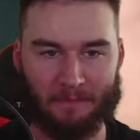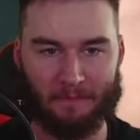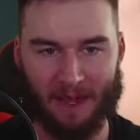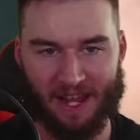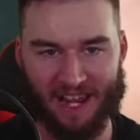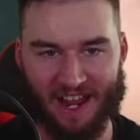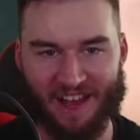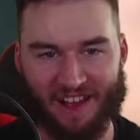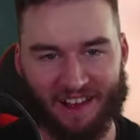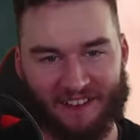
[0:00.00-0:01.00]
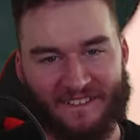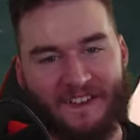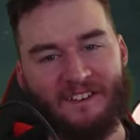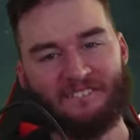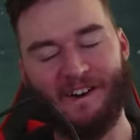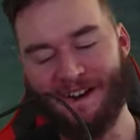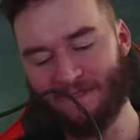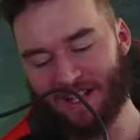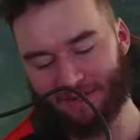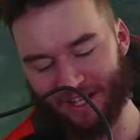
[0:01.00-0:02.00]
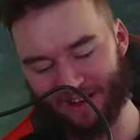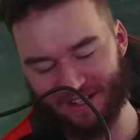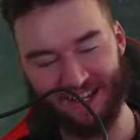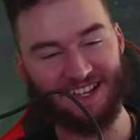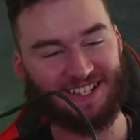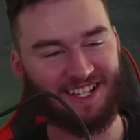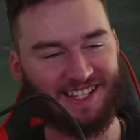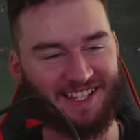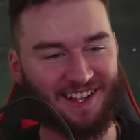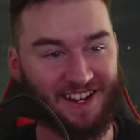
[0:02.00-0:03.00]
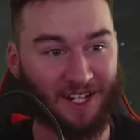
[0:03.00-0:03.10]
man, five hits for no case hits is kind of